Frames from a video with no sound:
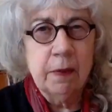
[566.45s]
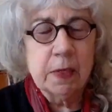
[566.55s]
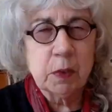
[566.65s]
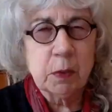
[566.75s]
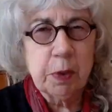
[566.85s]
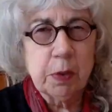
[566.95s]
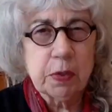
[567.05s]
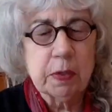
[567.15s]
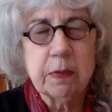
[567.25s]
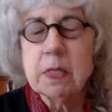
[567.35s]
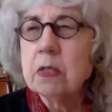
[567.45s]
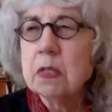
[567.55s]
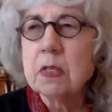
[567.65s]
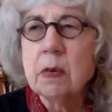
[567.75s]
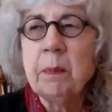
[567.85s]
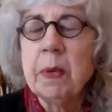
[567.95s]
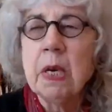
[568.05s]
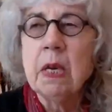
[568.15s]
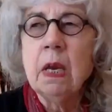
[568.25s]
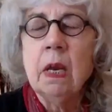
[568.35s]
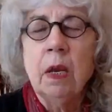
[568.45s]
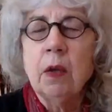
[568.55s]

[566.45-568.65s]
this person. This is somebody,